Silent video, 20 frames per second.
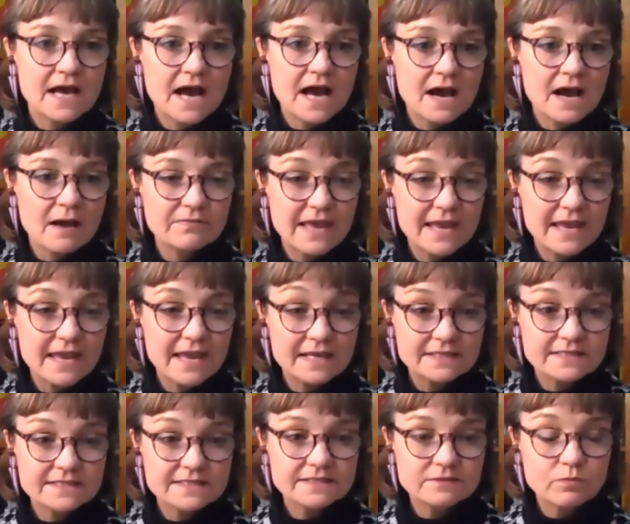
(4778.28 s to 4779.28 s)
Um, there
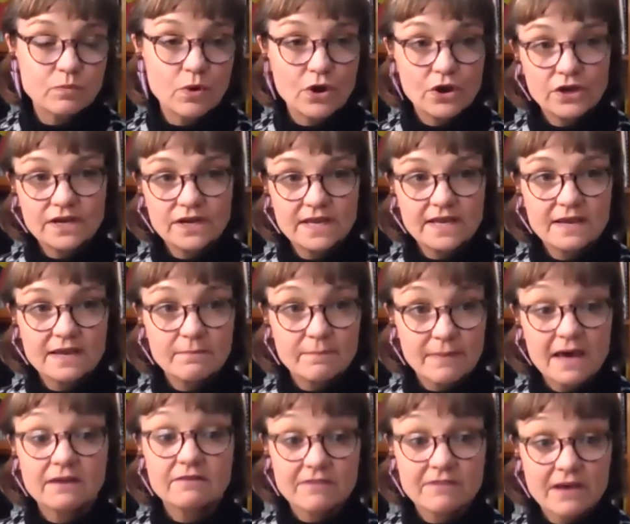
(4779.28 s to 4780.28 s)
is wording
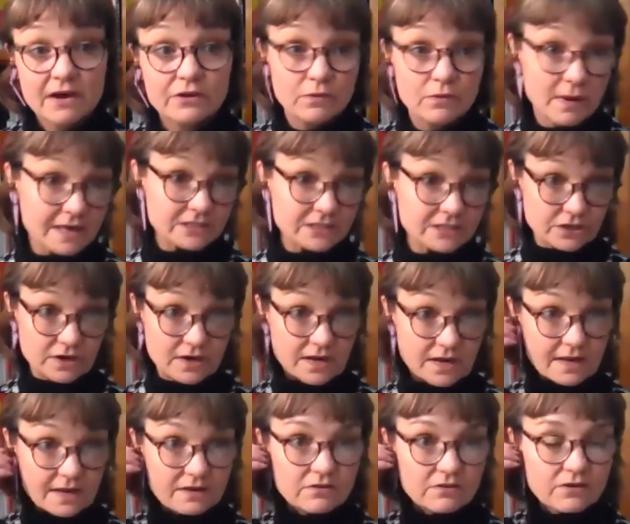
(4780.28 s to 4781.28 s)
about
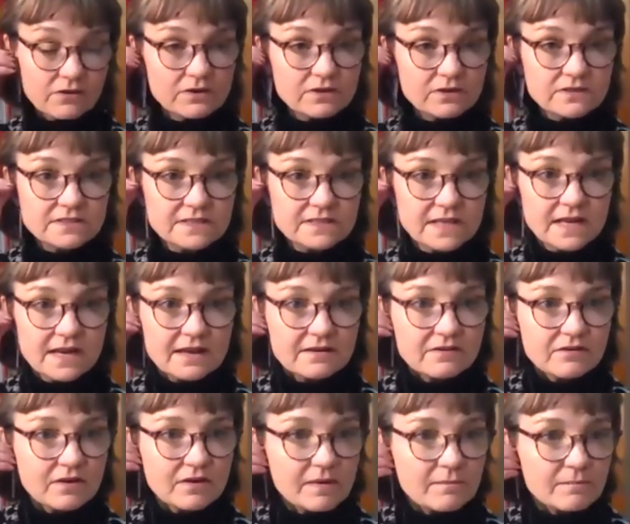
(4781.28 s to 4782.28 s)
evaluation in those,
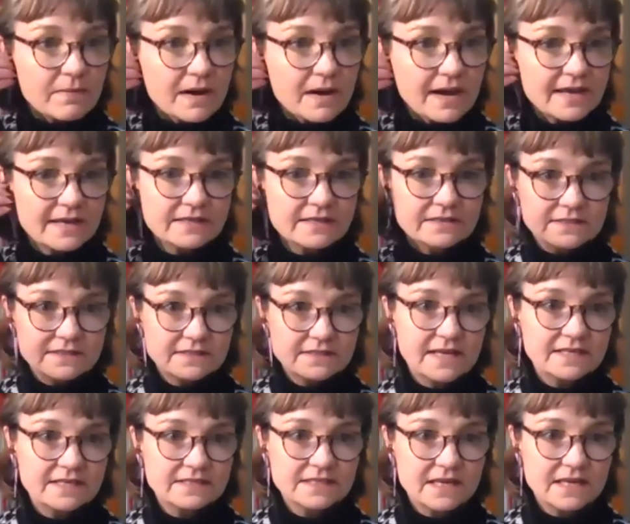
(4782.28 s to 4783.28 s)
and my
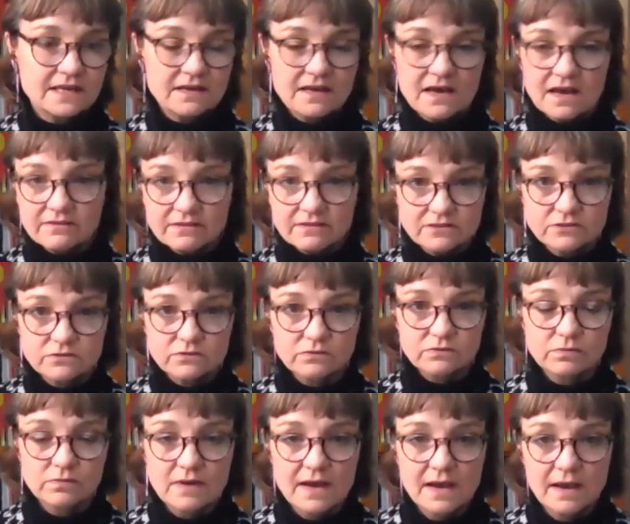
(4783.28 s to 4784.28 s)
understanding, others
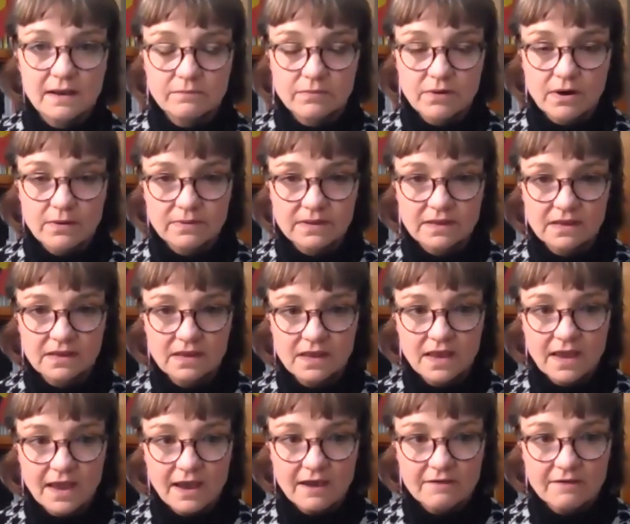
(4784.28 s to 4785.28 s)
will um, probably
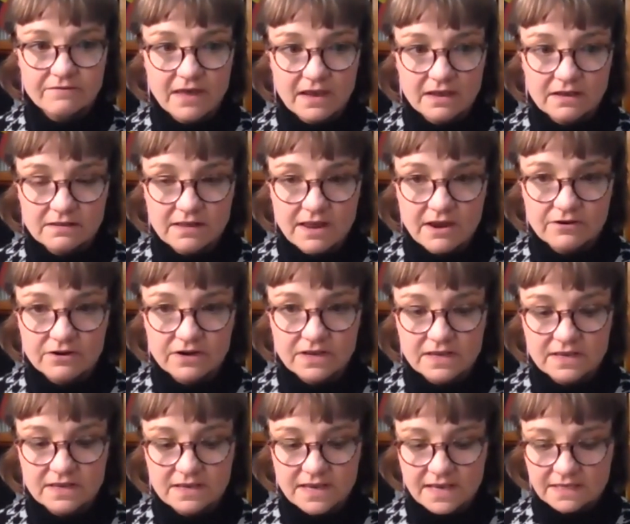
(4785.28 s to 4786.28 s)
have that
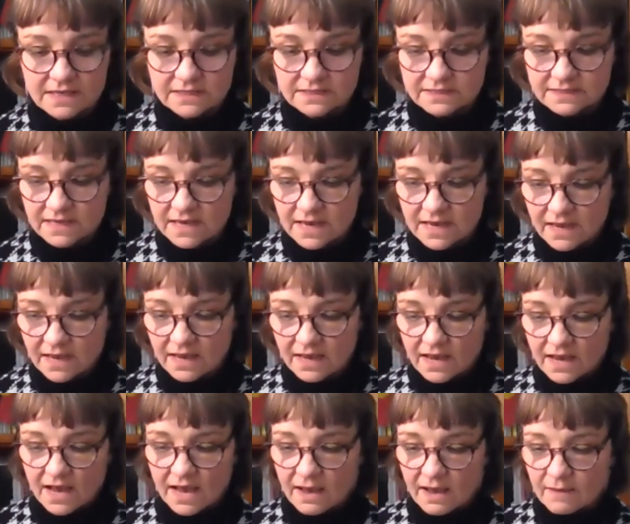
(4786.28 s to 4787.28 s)
clarity, is
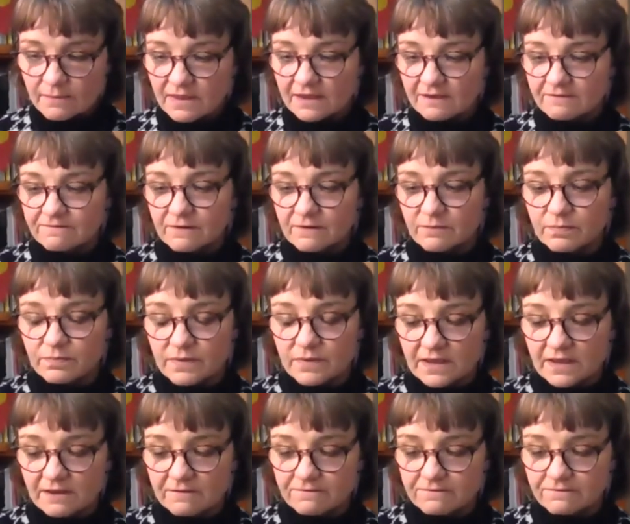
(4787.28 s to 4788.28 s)
um, if, a,
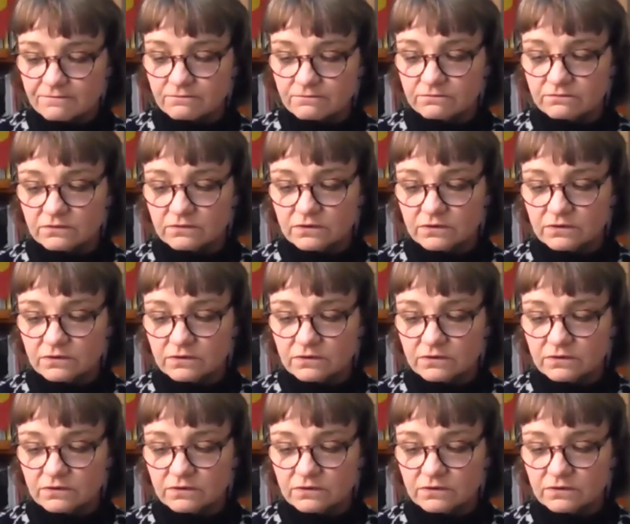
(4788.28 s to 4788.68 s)
if